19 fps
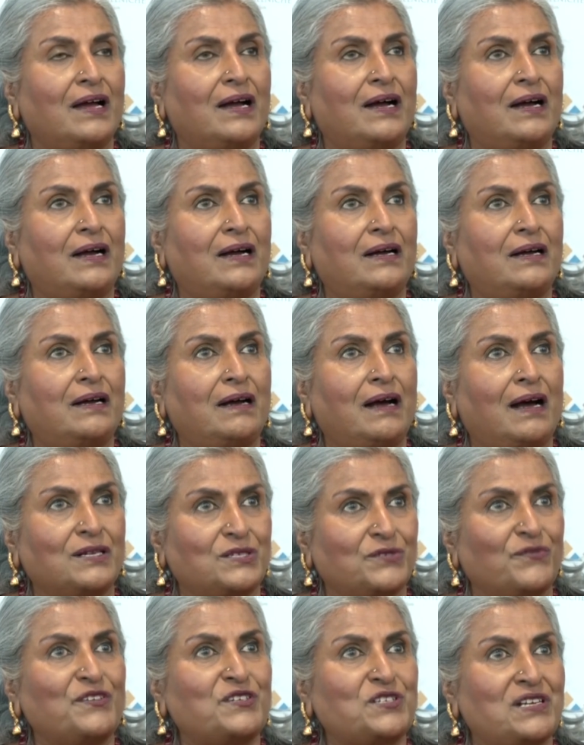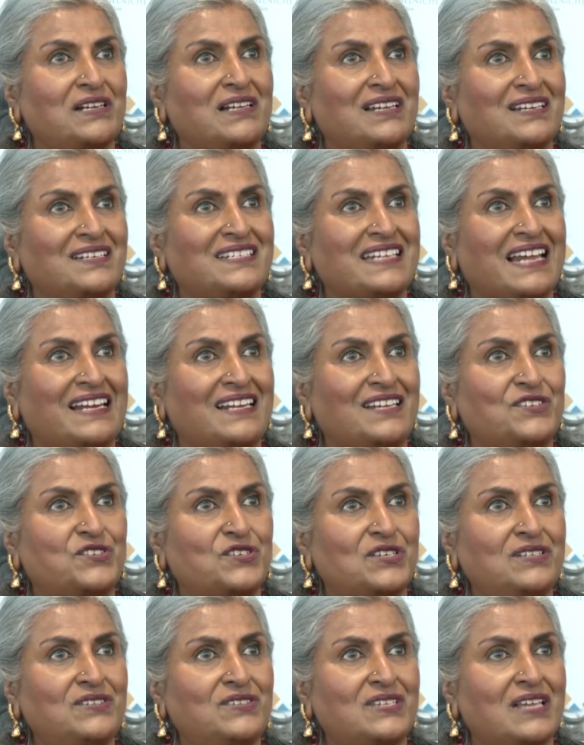artificial
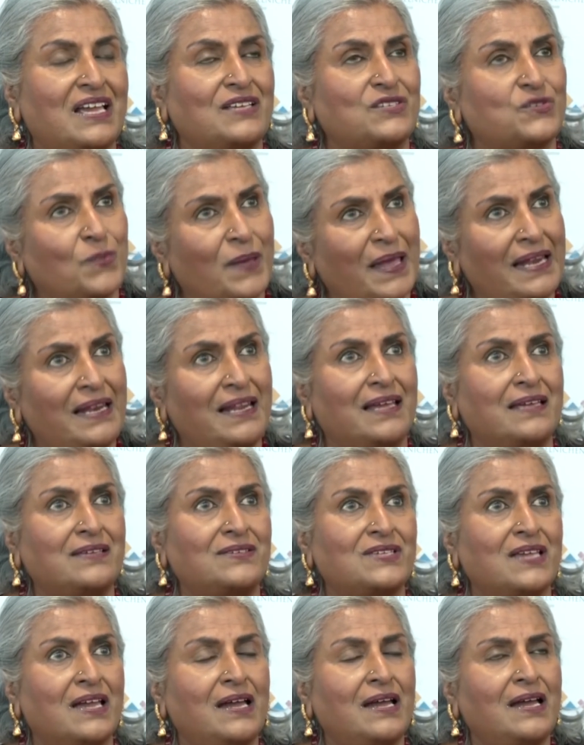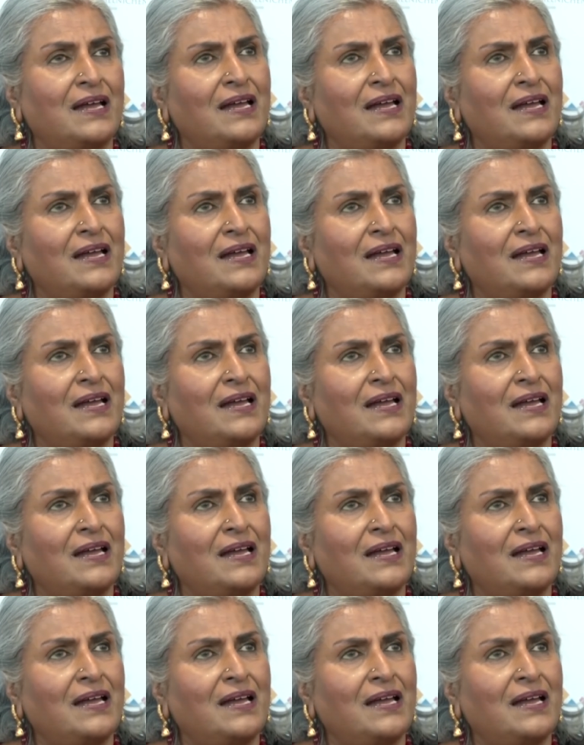intelligence as well as